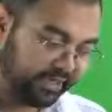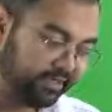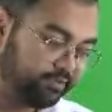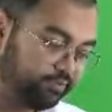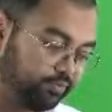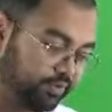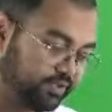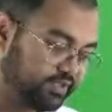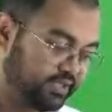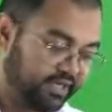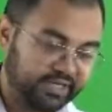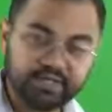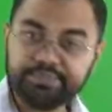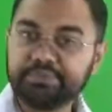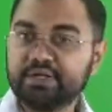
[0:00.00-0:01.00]
was
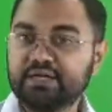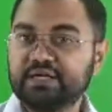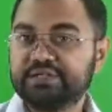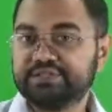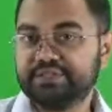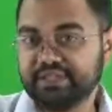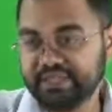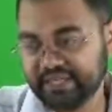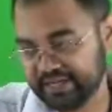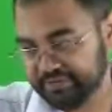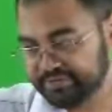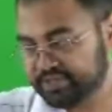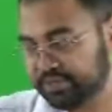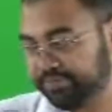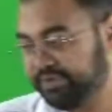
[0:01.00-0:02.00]
set up, they have
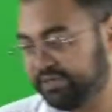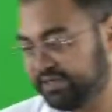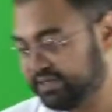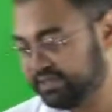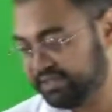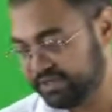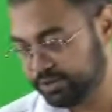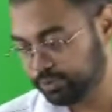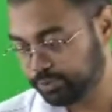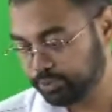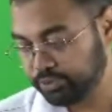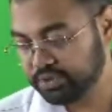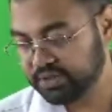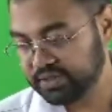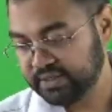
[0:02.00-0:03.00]
submitted their
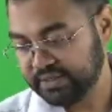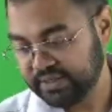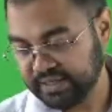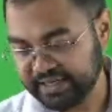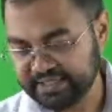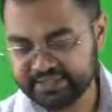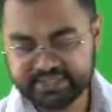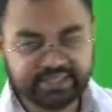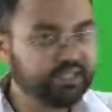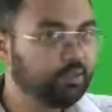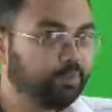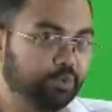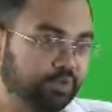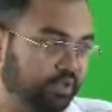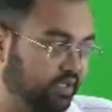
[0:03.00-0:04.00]
report, and their
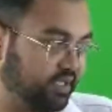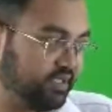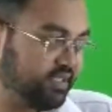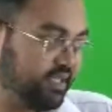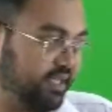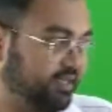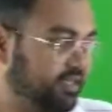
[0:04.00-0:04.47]
report is saying